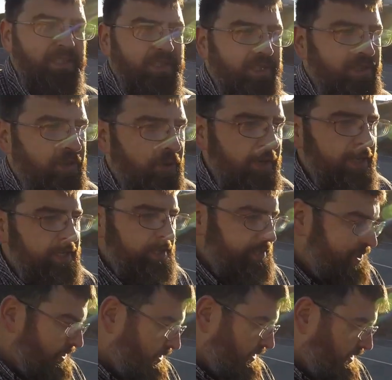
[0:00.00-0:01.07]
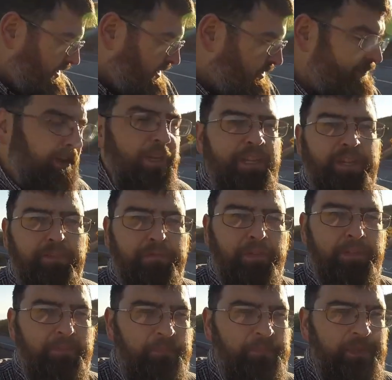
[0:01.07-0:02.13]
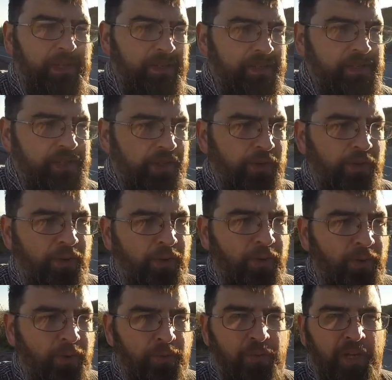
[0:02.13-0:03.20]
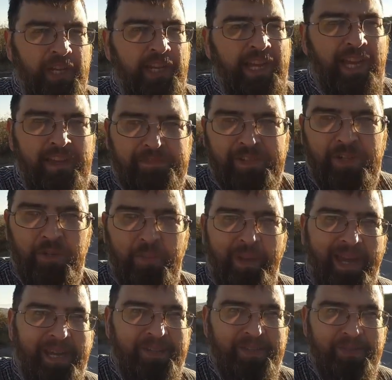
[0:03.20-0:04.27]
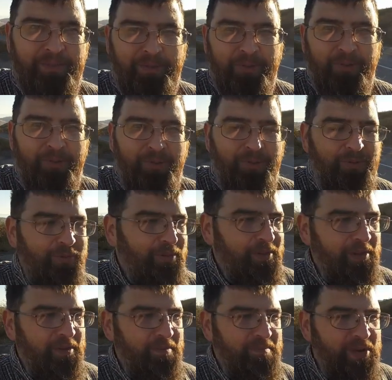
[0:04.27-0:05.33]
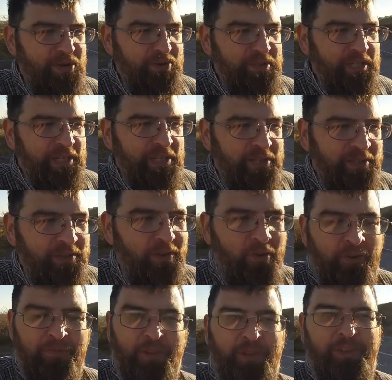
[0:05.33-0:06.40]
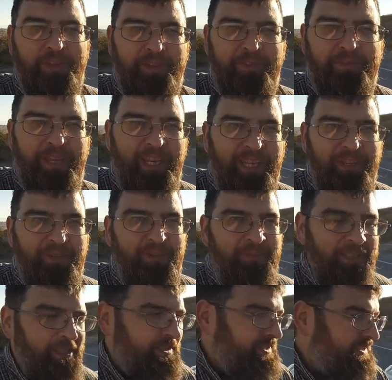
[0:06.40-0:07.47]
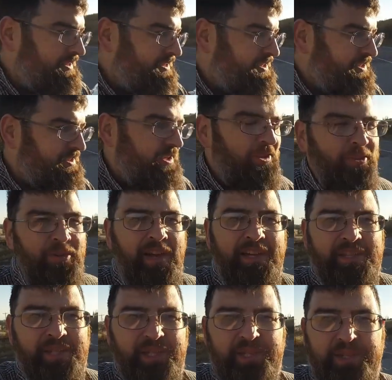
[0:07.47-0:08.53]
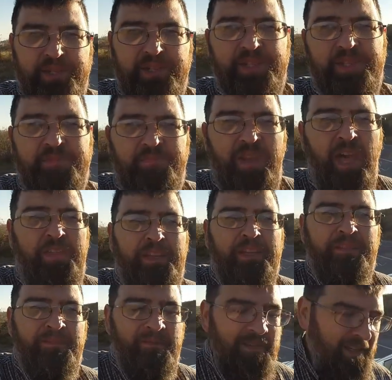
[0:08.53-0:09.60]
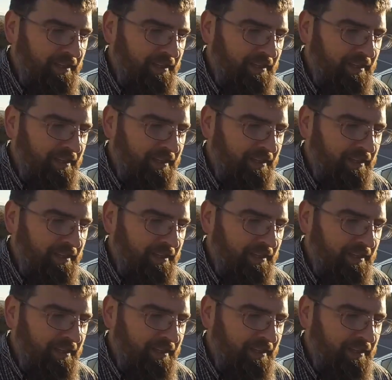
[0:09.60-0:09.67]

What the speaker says: the noise is very different. So we're gonna have to go back to the music over the video because otherwise it's just nothing.